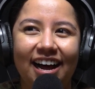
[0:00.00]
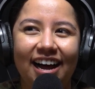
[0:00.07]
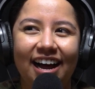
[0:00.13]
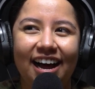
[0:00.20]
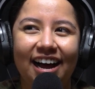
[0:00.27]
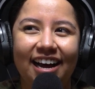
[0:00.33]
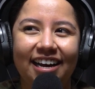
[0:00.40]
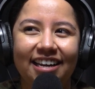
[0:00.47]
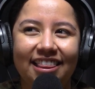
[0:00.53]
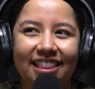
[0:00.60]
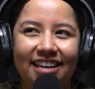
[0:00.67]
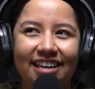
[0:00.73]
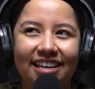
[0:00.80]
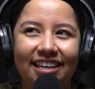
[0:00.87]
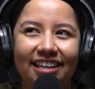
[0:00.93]
I
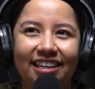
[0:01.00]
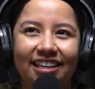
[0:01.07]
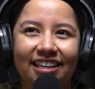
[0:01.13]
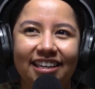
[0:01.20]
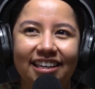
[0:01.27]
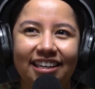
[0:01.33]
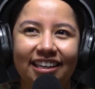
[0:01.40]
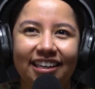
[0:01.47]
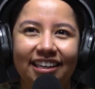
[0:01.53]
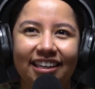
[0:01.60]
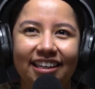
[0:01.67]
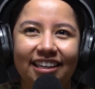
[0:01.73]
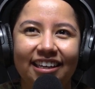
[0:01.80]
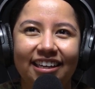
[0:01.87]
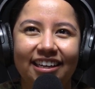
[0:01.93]
think
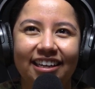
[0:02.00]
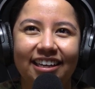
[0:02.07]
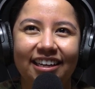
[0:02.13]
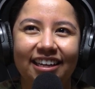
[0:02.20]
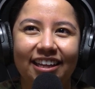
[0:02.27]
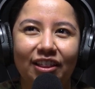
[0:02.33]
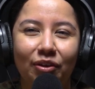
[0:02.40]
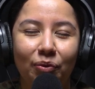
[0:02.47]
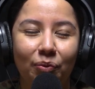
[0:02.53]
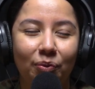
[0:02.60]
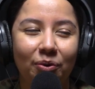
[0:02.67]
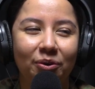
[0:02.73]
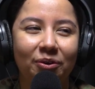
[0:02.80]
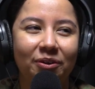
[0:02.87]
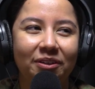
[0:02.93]
the
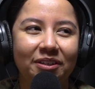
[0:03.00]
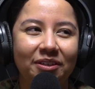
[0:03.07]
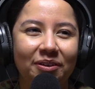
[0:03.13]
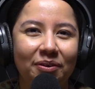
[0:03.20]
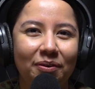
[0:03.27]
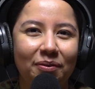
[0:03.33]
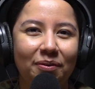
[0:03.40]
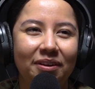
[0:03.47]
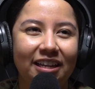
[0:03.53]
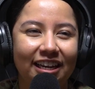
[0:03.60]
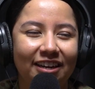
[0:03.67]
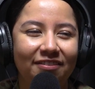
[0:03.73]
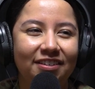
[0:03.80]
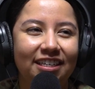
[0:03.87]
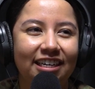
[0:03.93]
world would
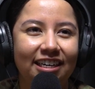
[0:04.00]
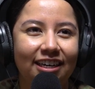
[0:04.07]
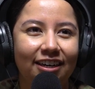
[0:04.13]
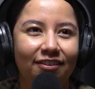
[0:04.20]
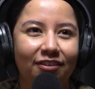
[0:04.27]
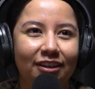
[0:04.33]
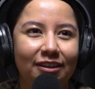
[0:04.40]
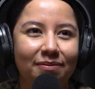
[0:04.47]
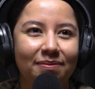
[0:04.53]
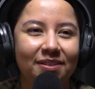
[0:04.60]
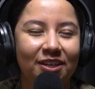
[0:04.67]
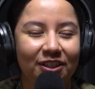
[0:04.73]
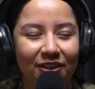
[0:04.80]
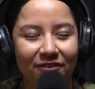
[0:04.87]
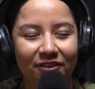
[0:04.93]
love to hear from
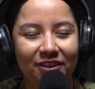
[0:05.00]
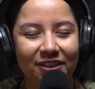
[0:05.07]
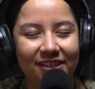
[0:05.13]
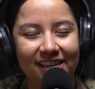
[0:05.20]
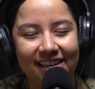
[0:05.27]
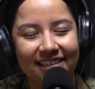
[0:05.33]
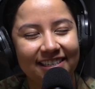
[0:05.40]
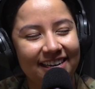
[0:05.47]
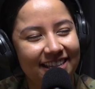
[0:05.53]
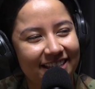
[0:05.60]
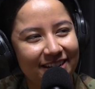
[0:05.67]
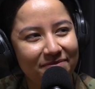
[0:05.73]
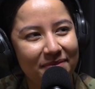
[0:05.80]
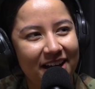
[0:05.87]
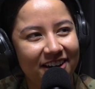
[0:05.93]
Sergeant First Class
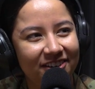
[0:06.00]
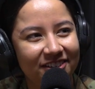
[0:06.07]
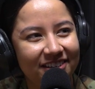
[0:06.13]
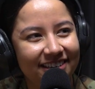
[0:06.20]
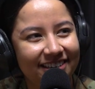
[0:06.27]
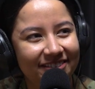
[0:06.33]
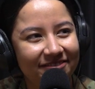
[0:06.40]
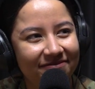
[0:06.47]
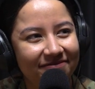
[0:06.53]
Anthony Patterson.